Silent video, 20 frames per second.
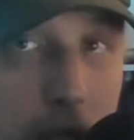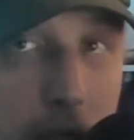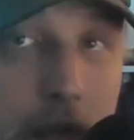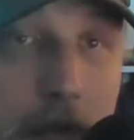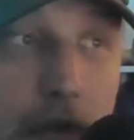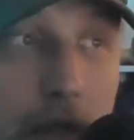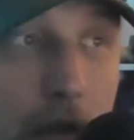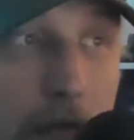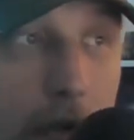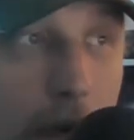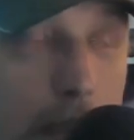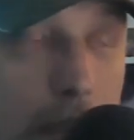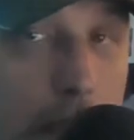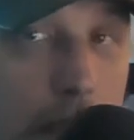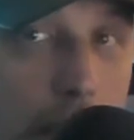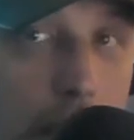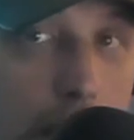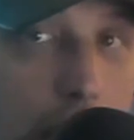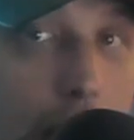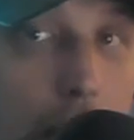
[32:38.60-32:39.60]
of us, a very
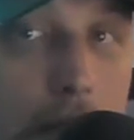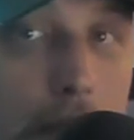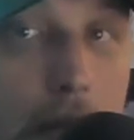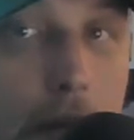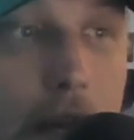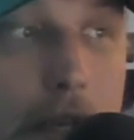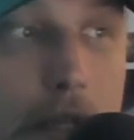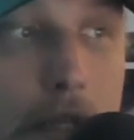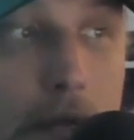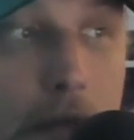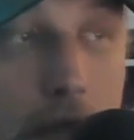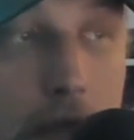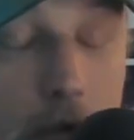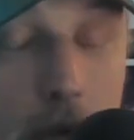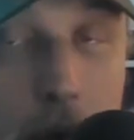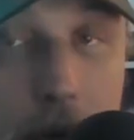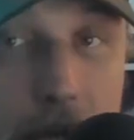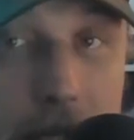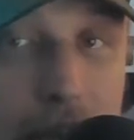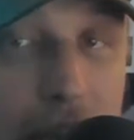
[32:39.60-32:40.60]
serious housing crisis because
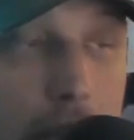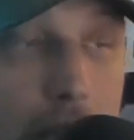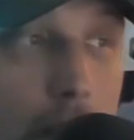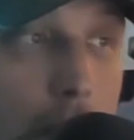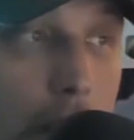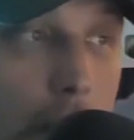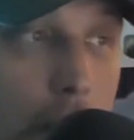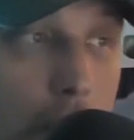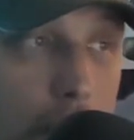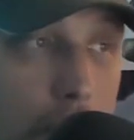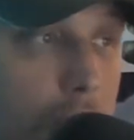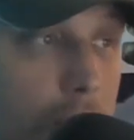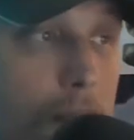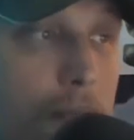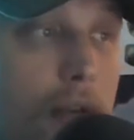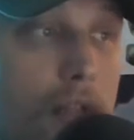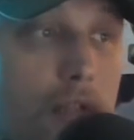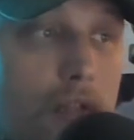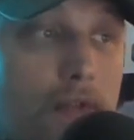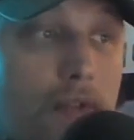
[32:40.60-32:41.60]
Hawaii is actually the most
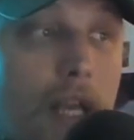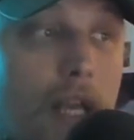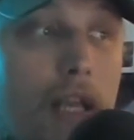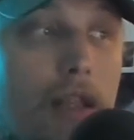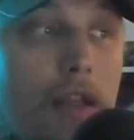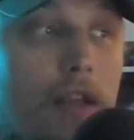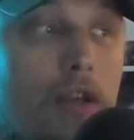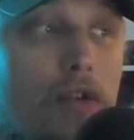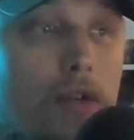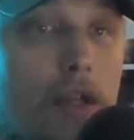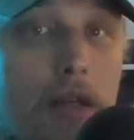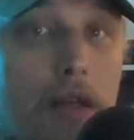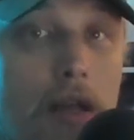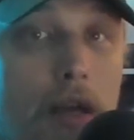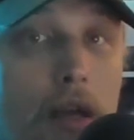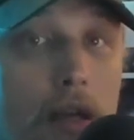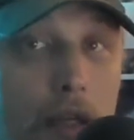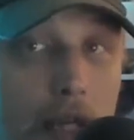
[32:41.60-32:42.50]
expensive state in the union.